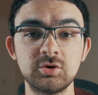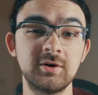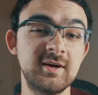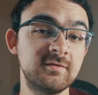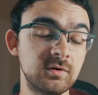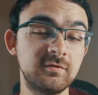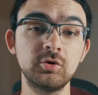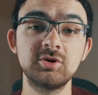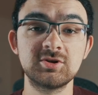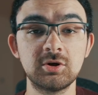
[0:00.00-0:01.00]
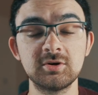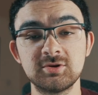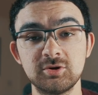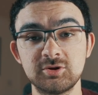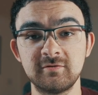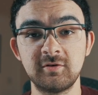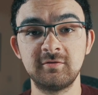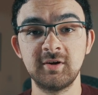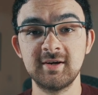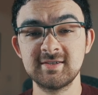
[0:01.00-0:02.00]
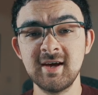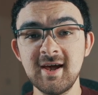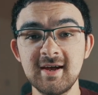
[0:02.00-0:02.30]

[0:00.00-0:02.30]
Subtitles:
or even before you start searching for flights,